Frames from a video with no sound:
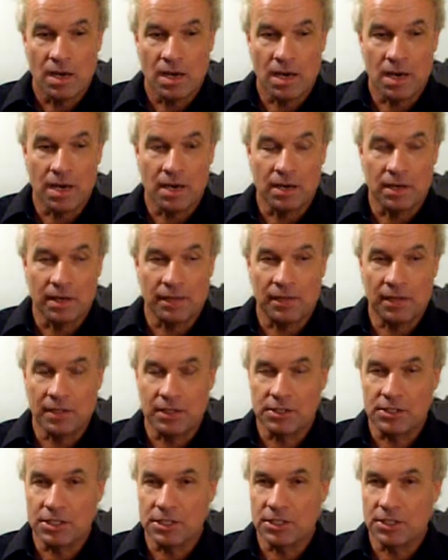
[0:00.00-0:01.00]
I
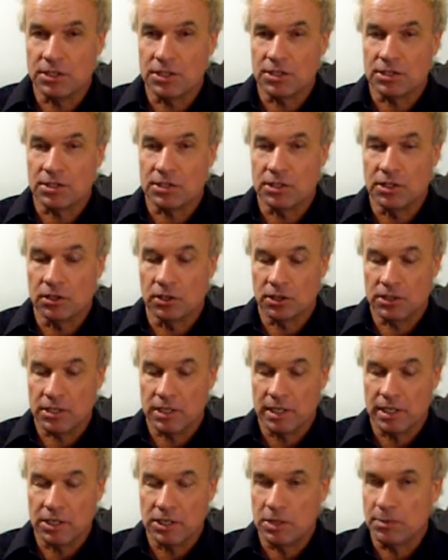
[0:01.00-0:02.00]
think she looks
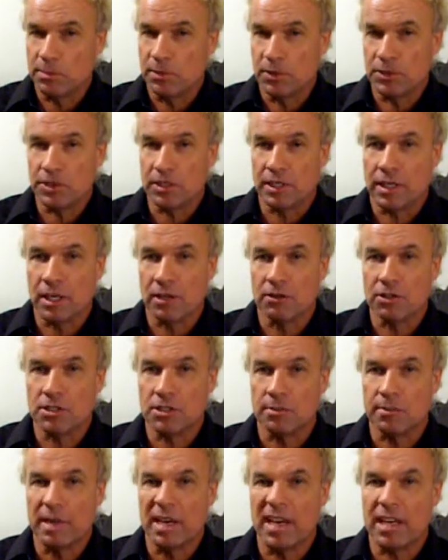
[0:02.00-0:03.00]
like she puts together
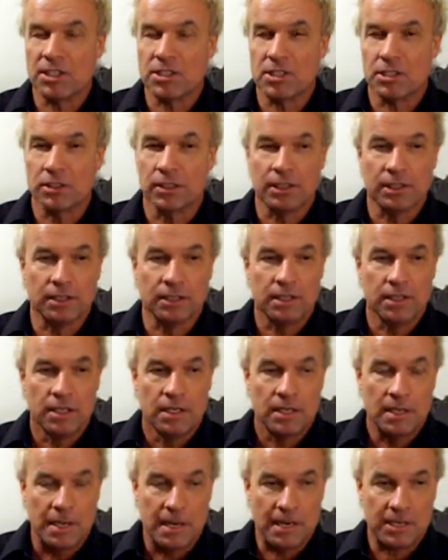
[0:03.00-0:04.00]
some
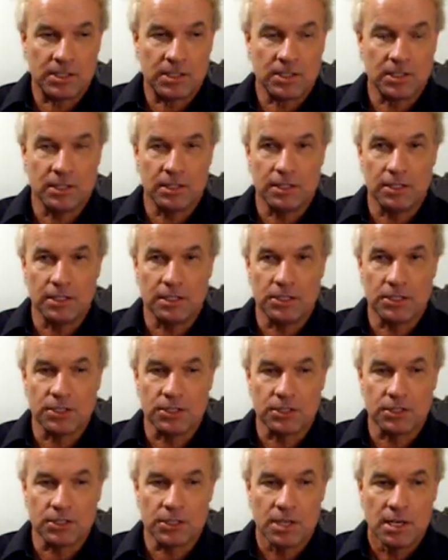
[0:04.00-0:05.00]
excellent
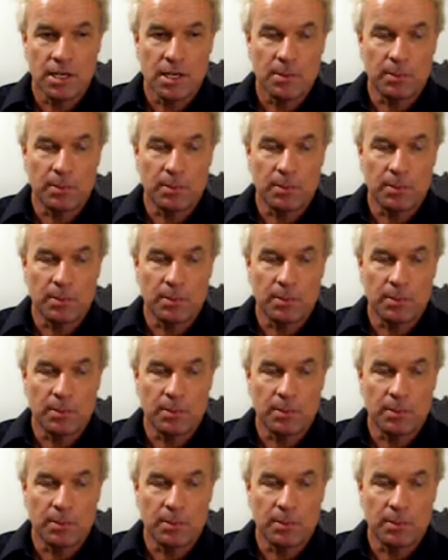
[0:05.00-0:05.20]
dishes.